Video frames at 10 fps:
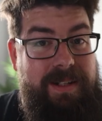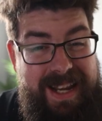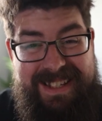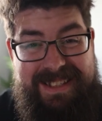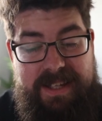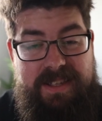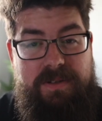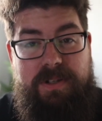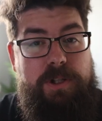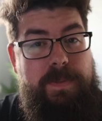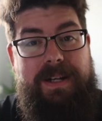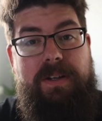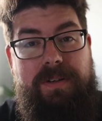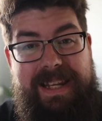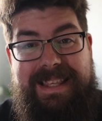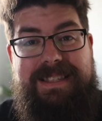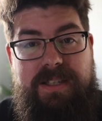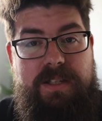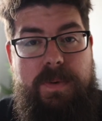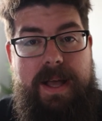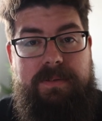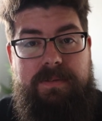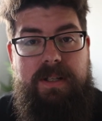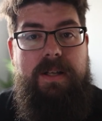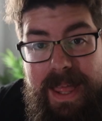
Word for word: The last thing to do is go spend a load on lenses as well.